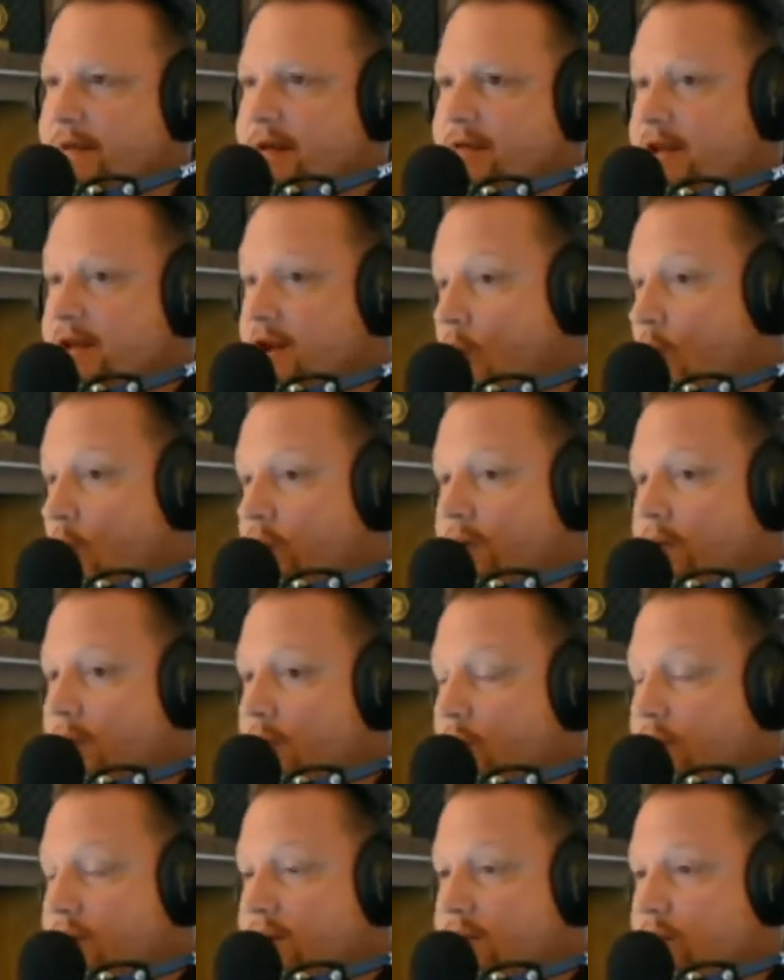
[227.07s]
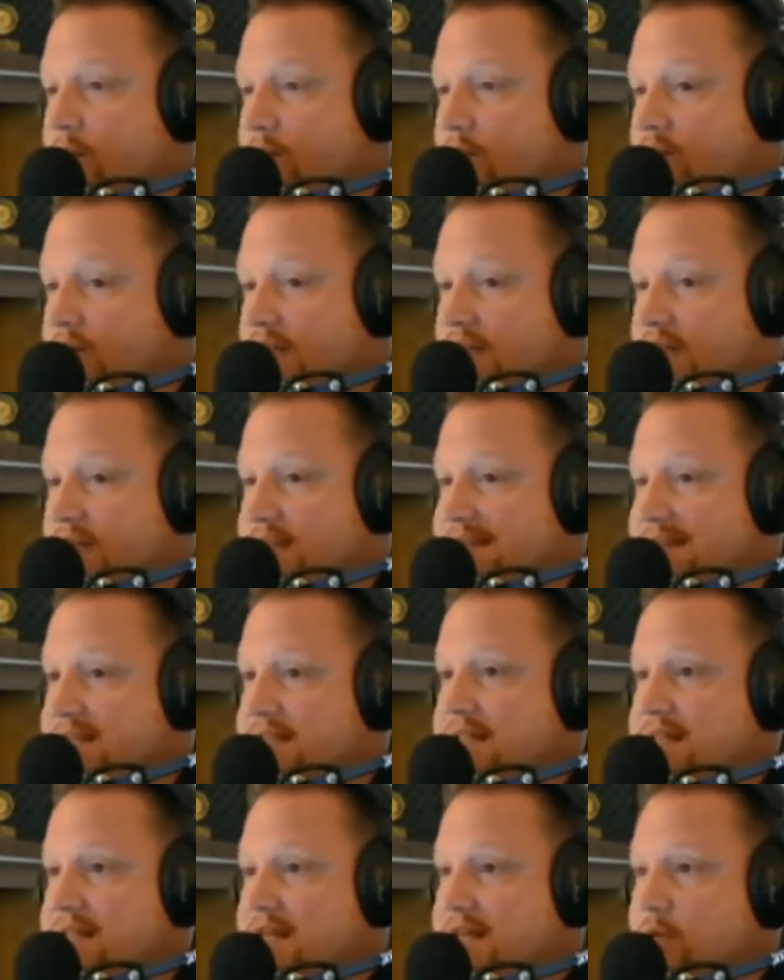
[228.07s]
And the only way we really
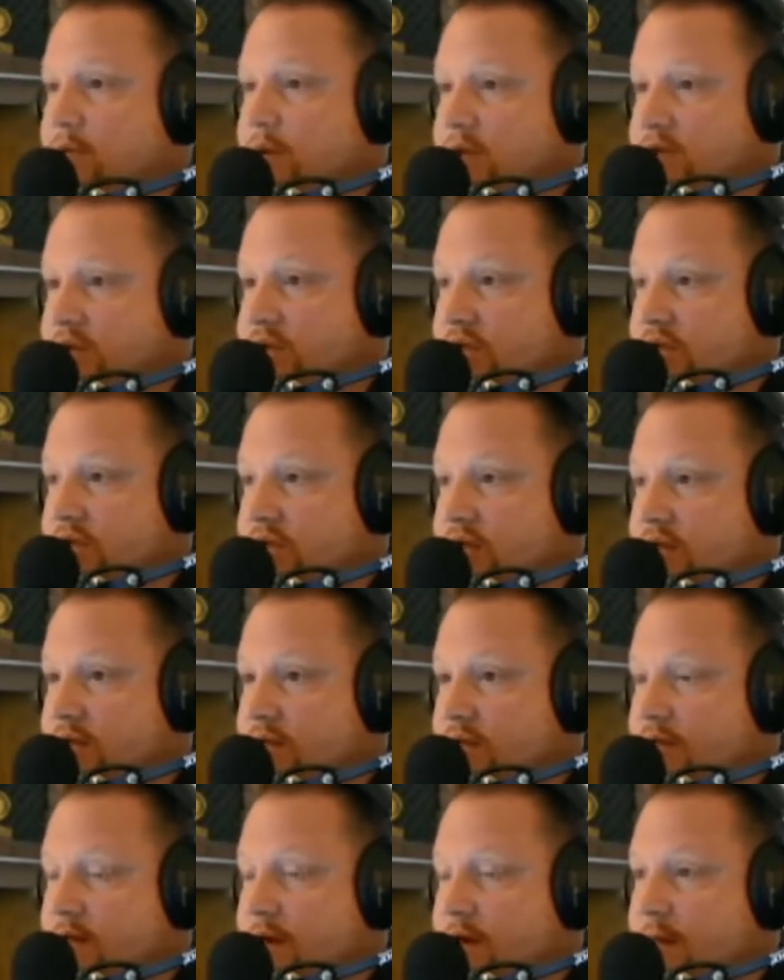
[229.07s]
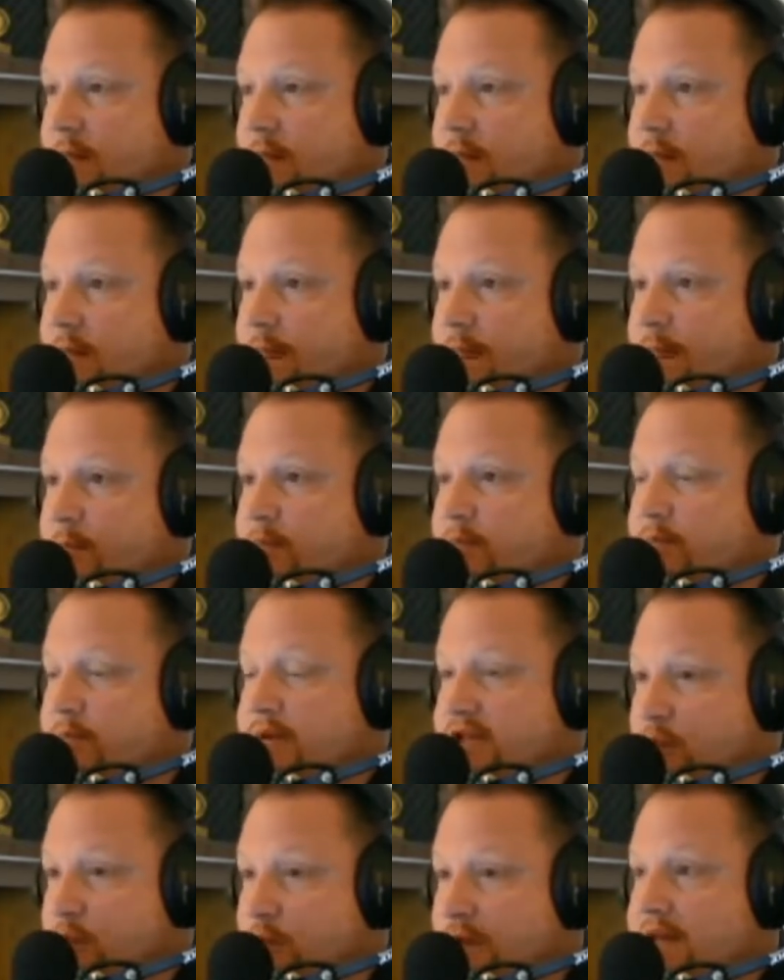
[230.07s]
distinguish from
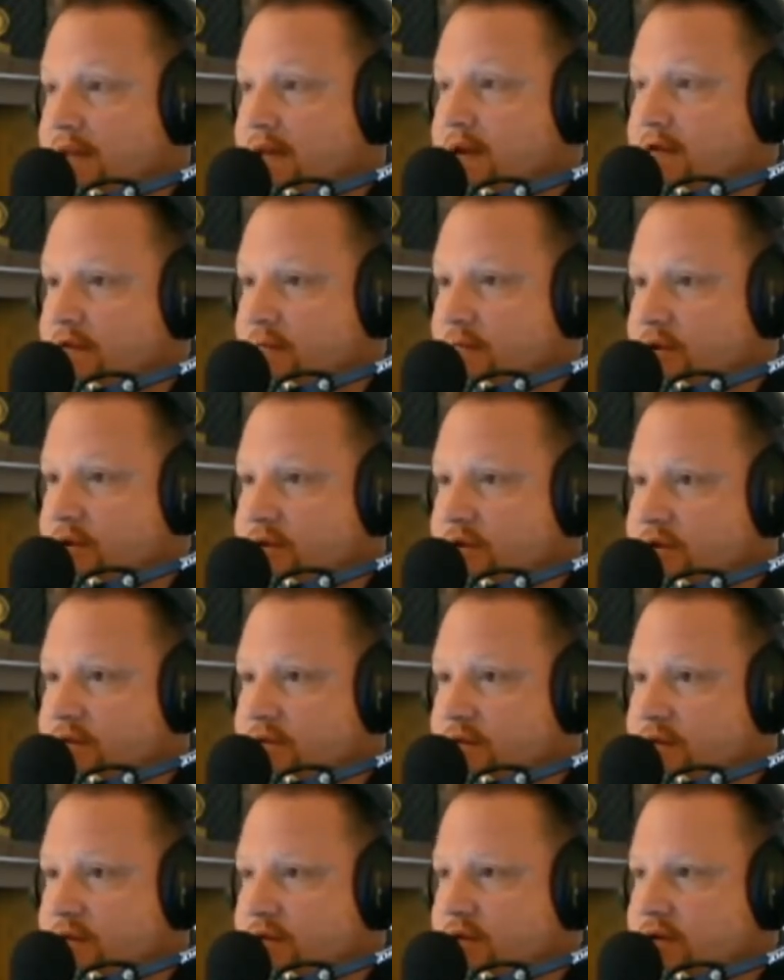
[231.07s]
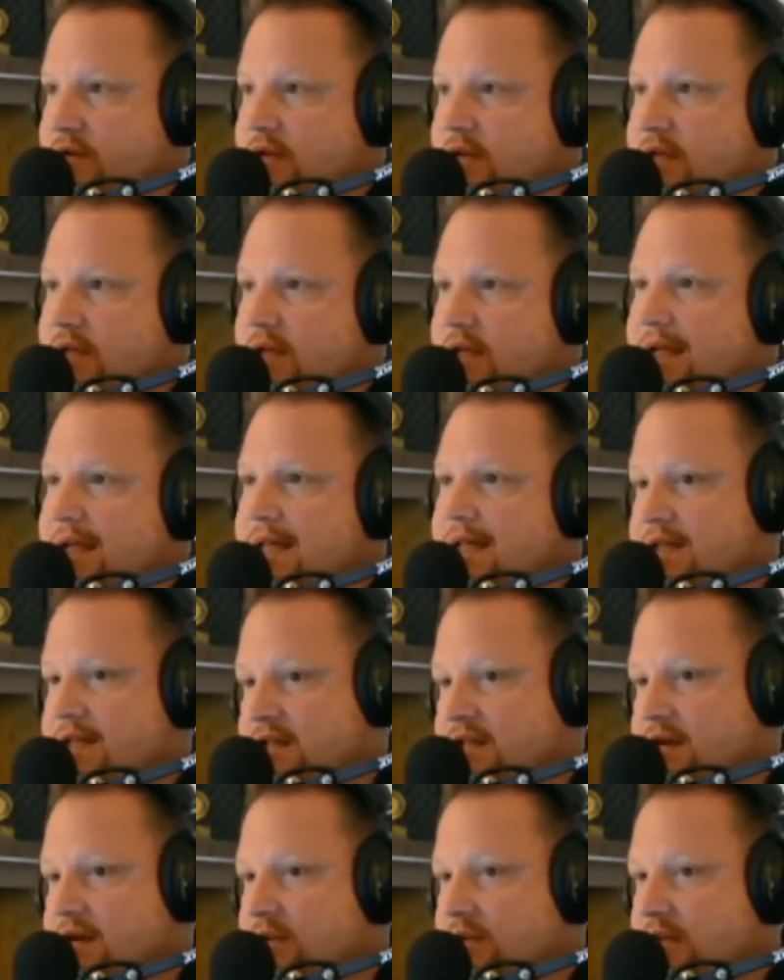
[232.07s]
between the persons of the Trinity is
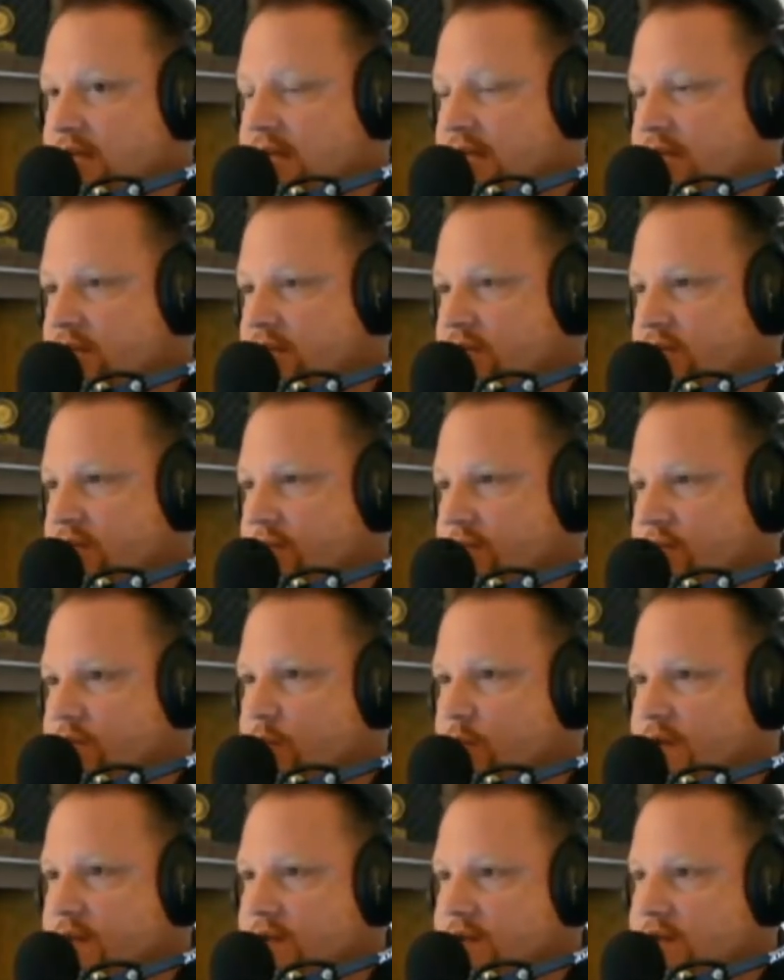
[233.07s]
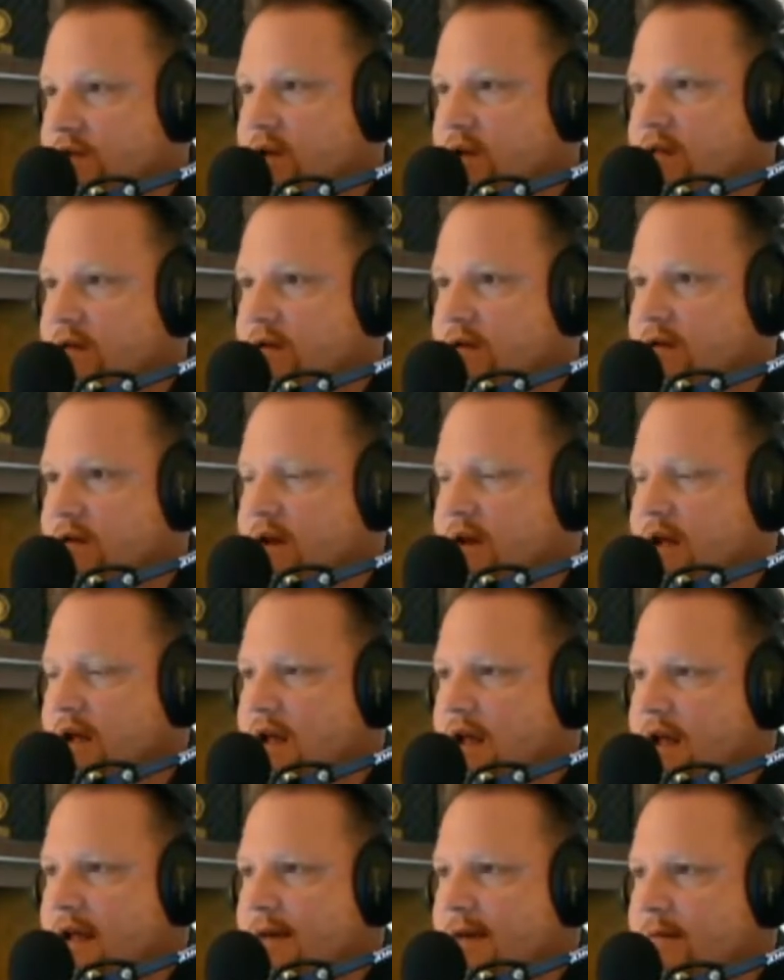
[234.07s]
their relationships with each other.
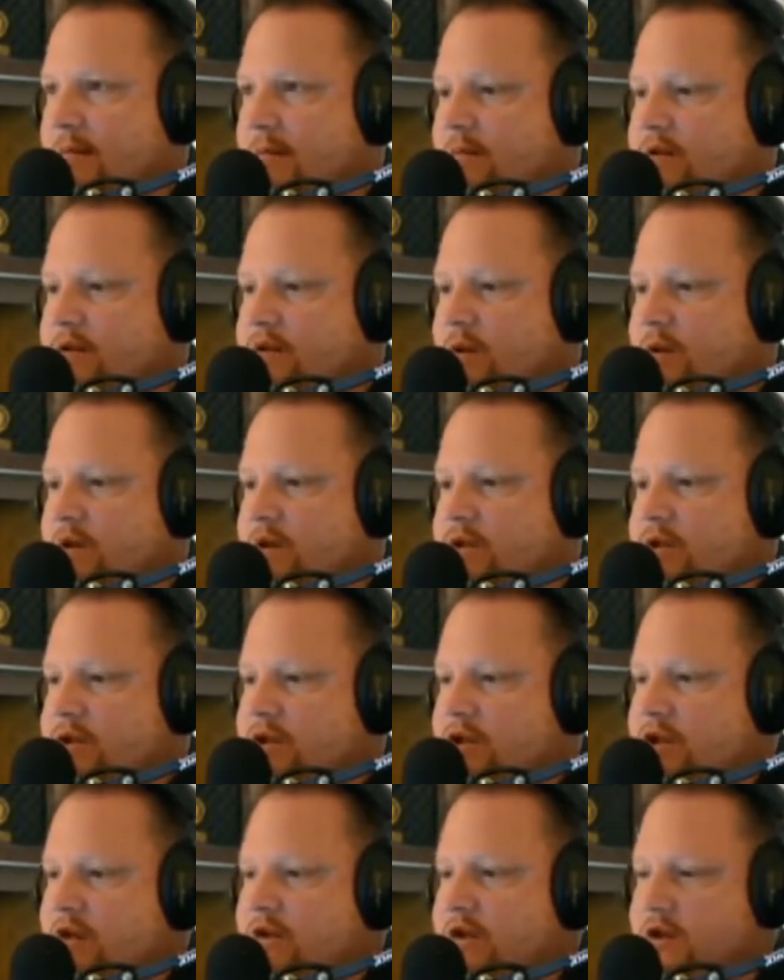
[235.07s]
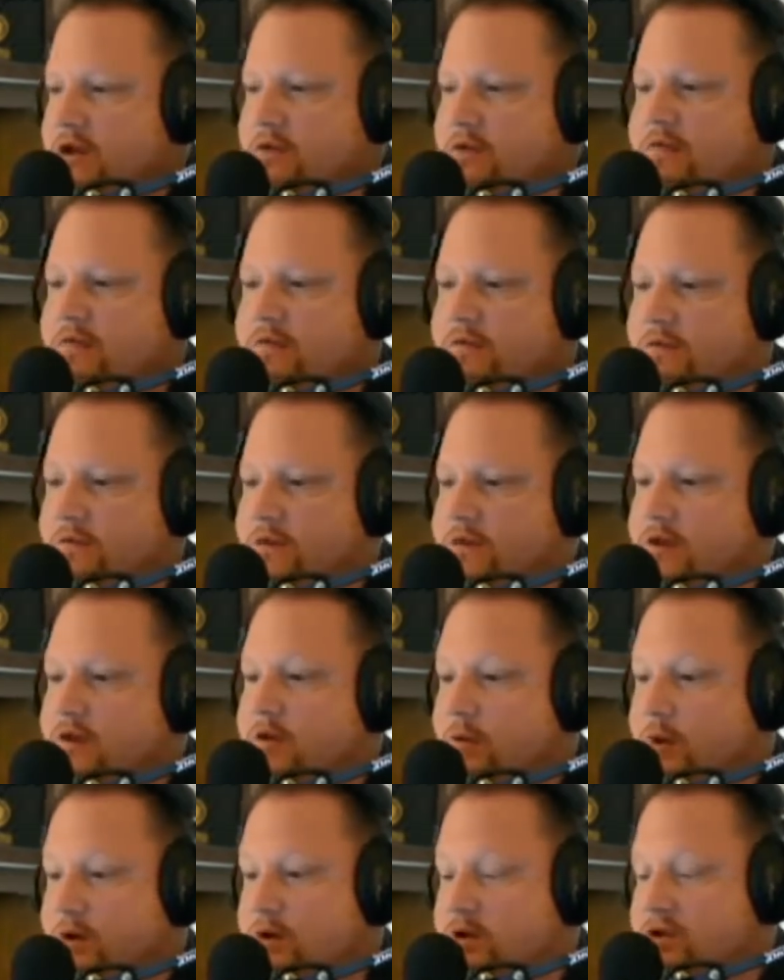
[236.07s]
Um, so it's, it's good that you've
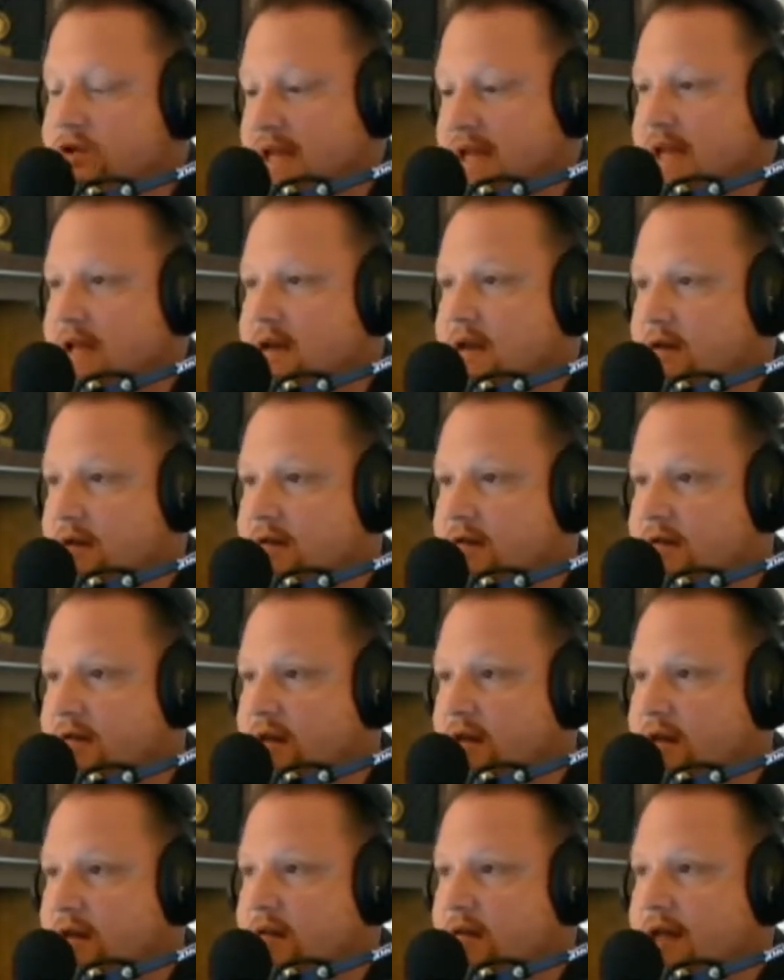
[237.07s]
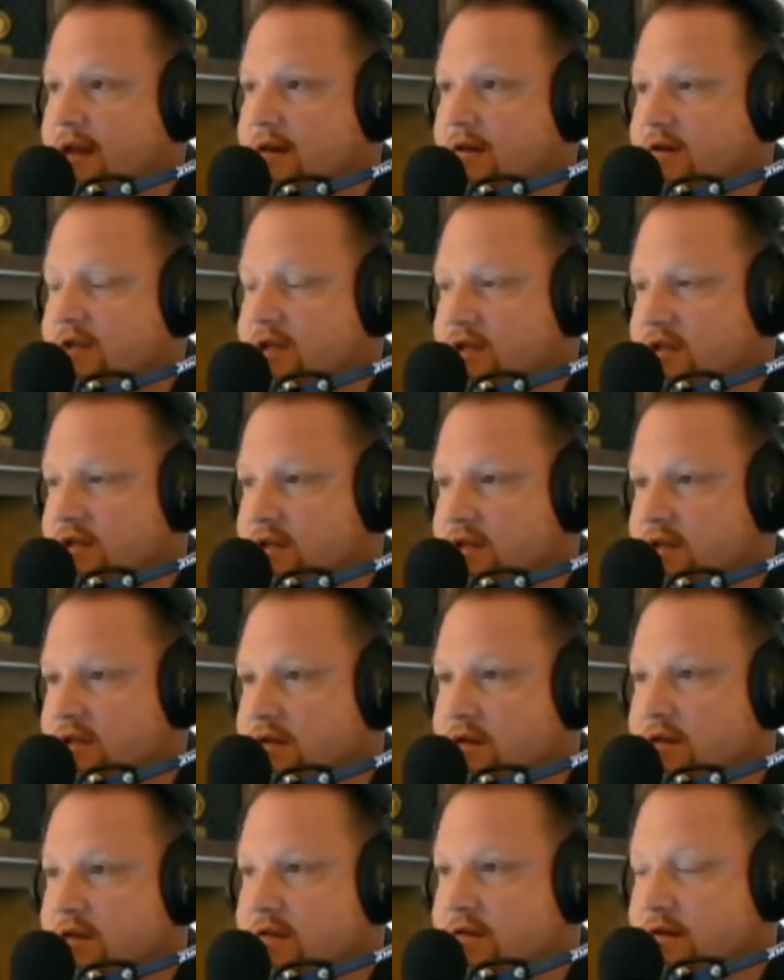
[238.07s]
you understand that Jesus
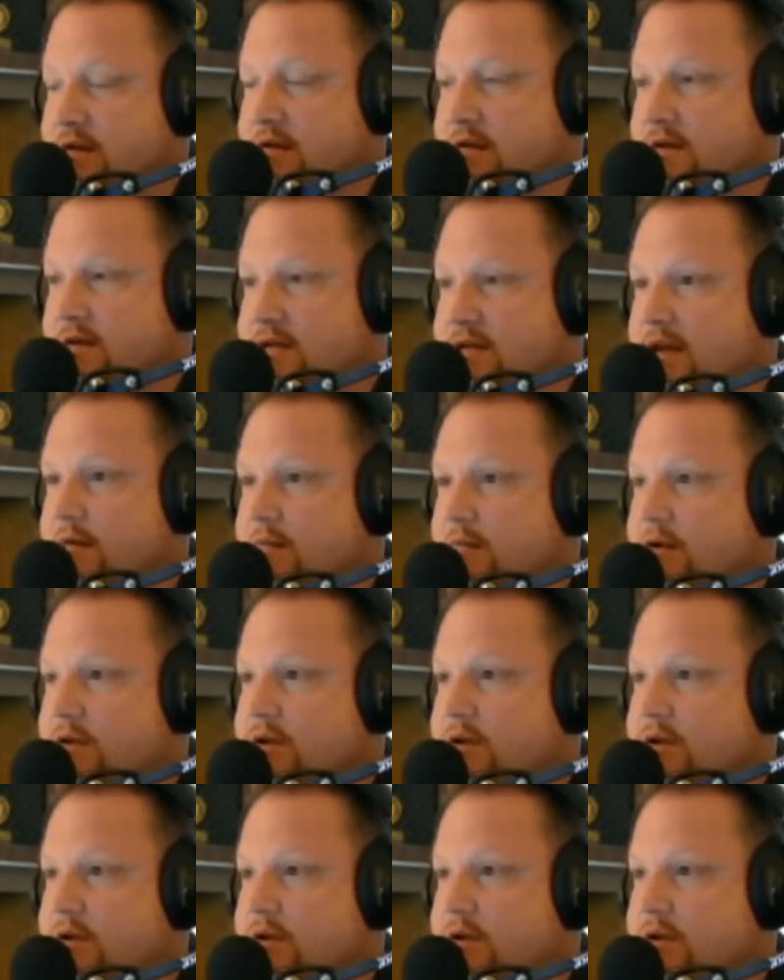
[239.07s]
or the second